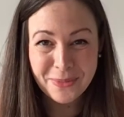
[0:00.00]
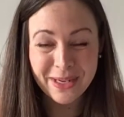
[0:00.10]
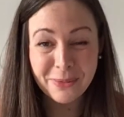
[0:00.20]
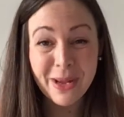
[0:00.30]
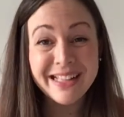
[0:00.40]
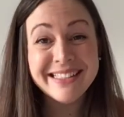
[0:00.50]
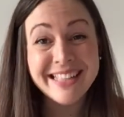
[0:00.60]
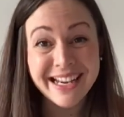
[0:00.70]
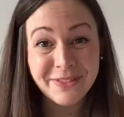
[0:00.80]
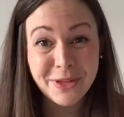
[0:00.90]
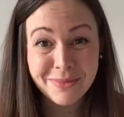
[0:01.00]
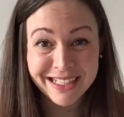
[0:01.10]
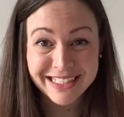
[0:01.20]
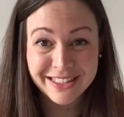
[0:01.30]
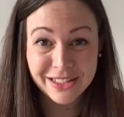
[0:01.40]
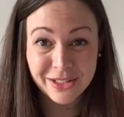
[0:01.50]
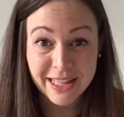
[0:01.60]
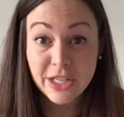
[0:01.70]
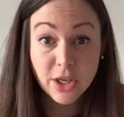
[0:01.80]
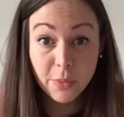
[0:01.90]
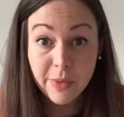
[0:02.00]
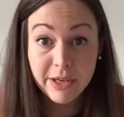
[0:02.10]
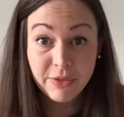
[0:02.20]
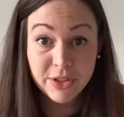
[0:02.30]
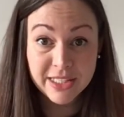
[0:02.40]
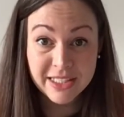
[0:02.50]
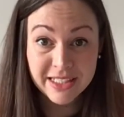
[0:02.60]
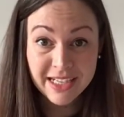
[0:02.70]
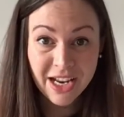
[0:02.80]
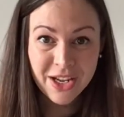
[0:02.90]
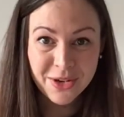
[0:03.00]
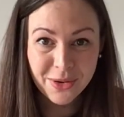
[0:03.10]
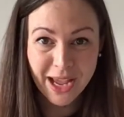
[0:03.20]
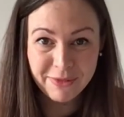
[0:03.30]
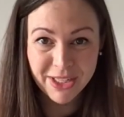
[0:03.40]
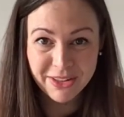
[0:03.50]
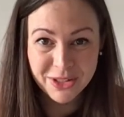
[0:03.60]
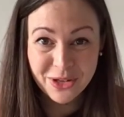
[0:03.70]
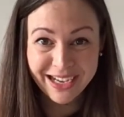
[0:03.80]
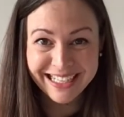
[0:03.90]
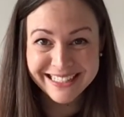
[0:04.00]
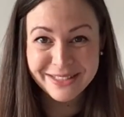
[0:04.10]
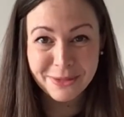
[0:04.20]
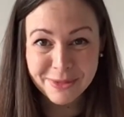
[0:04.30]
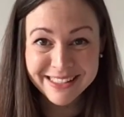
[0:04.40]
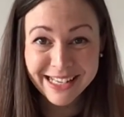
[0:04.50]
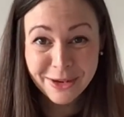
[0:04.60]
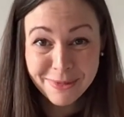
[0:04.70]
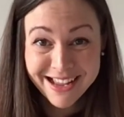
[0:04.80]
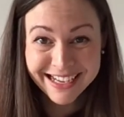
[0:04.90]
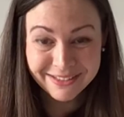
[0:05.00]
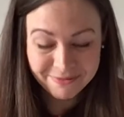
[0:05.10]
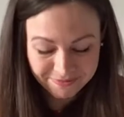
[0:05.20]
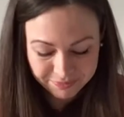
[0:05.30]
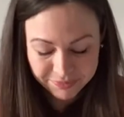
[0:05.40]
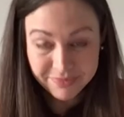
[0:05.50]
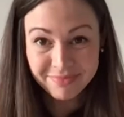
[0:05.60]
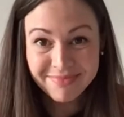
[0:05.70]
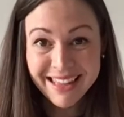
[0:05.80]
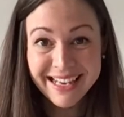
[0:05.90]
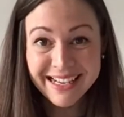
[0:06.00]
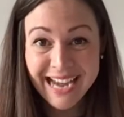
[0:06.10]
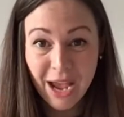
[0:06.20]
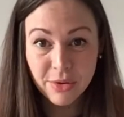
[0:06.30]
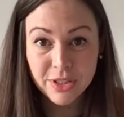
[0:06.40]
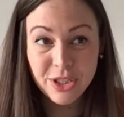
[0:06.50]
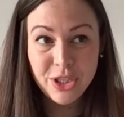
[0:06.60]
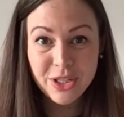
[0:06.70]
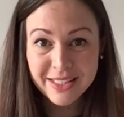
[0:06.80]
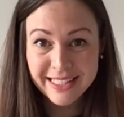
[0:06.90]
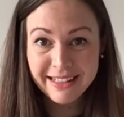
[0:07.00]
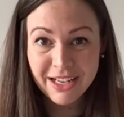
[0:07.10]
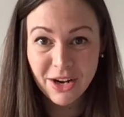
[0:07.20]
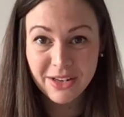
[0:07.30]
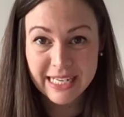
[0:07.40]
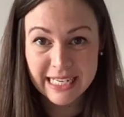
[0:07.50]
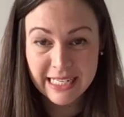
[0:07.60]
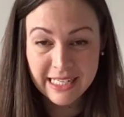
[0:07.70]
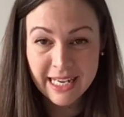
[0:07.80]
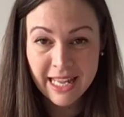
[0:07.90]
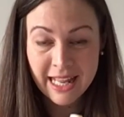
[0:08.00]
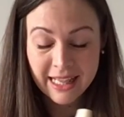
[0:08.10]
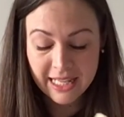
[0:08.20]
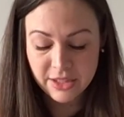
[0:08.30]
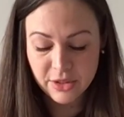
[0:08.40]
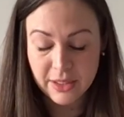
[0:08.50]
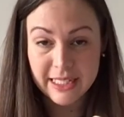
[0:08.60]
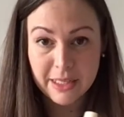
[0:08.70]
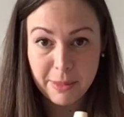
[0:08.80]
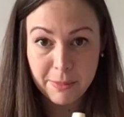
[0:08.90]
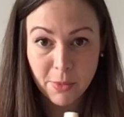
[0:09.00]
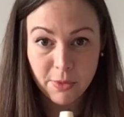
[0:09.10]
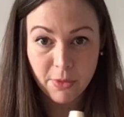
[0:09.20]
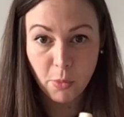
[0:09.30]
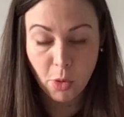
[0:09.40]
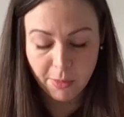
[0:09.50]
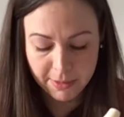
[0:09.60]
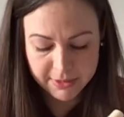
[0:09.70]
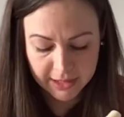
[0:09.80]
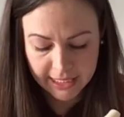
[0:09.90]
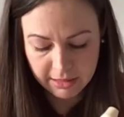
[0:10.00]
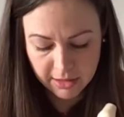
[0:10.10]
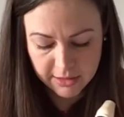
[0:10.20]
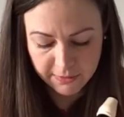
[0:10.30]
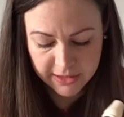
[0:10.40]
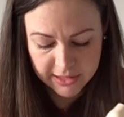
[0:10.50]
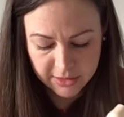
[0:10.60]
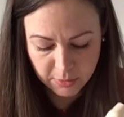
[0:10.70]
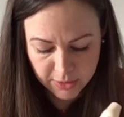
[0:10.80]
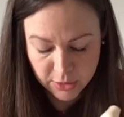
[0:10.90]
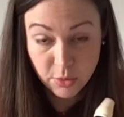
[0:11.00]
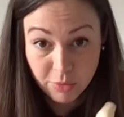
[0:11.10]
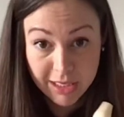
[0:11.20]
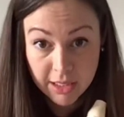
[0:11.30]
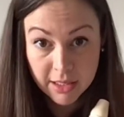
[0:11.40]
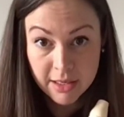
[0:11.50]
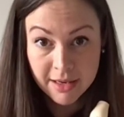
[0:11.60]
Brilliant. Well done if you managed to do that. Don't worry if you didn't. You'll have another try later when we say goodbye. Now, using the note E, let's do a little bit more of a warm-up. So get those fingers on. 1, 2, 3.